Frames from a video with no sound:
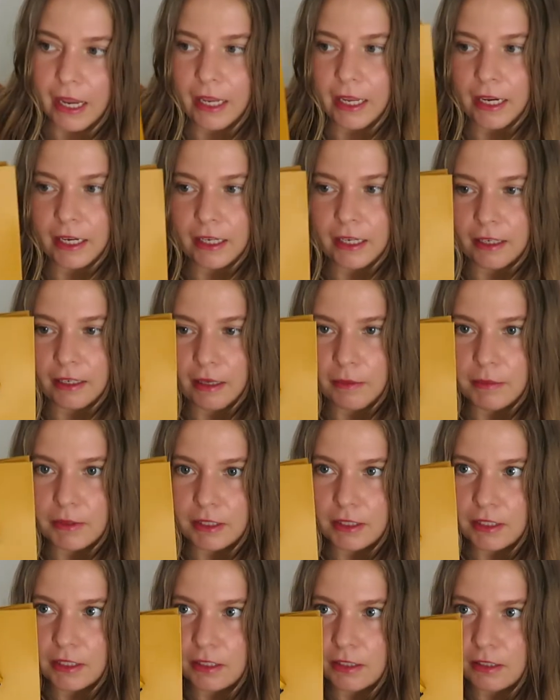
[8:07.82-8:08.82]
and it comes
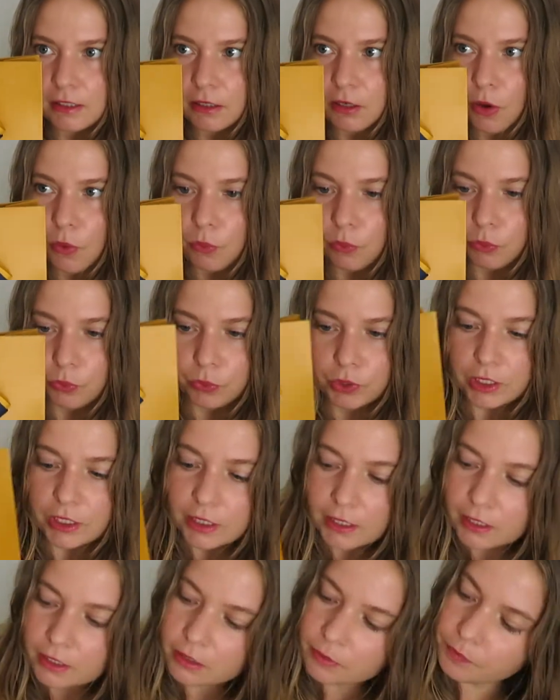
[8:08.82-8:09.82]
in this
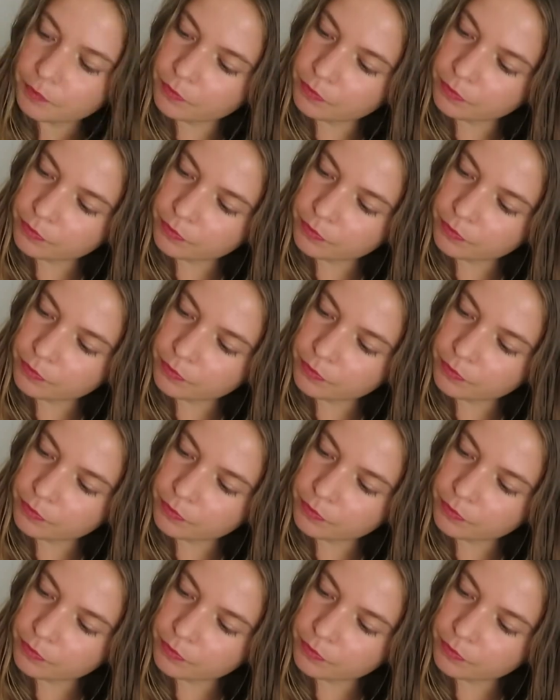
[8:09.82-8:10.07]
really